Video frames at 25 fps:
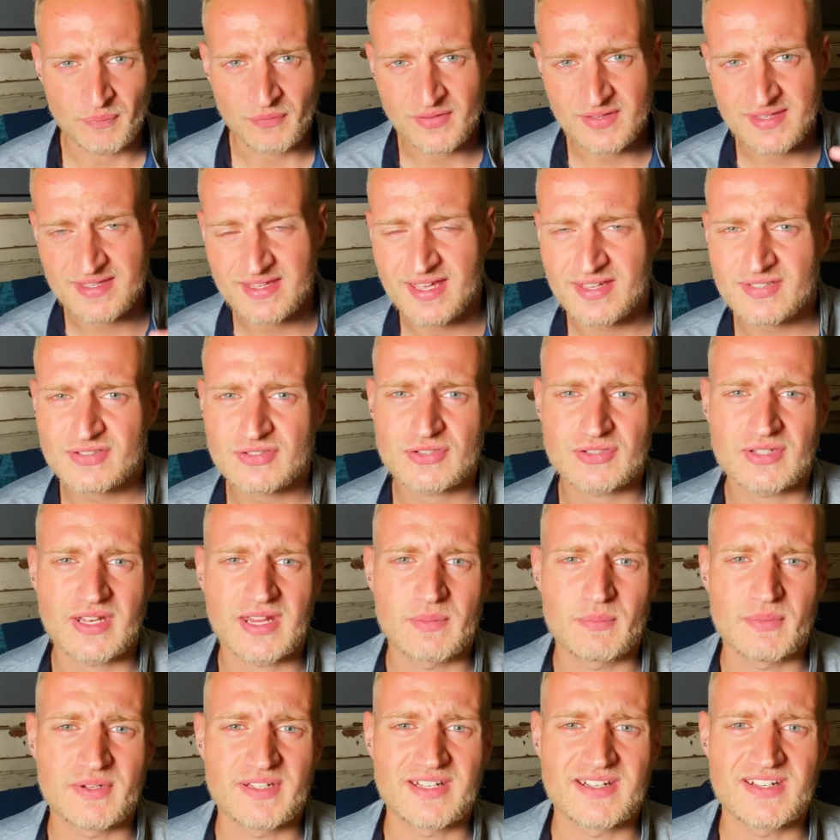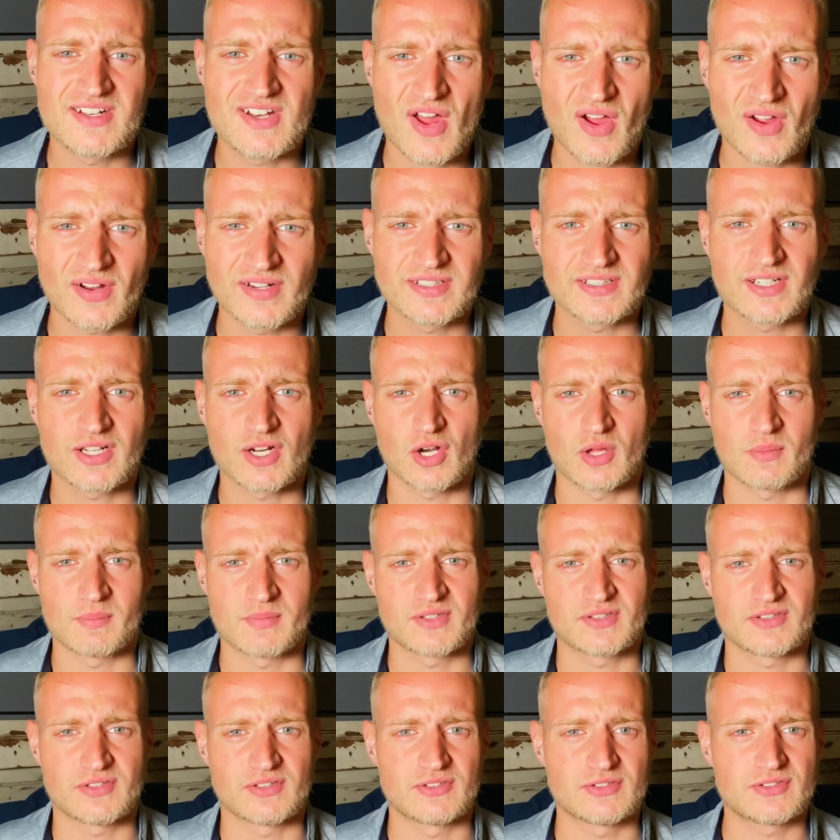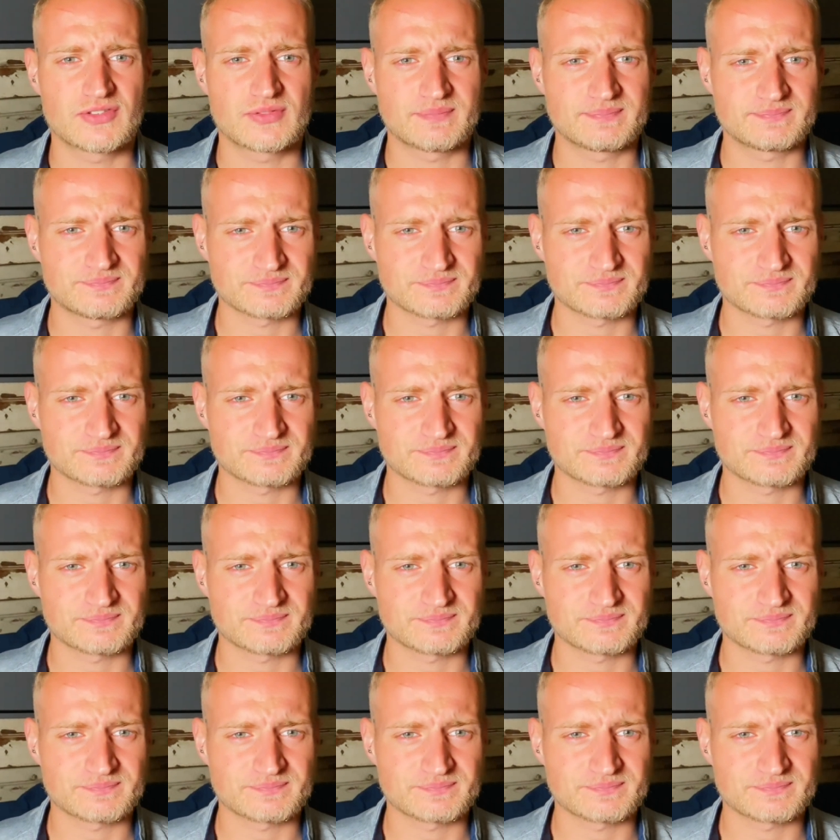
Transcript: Yesterday we did nine kilometers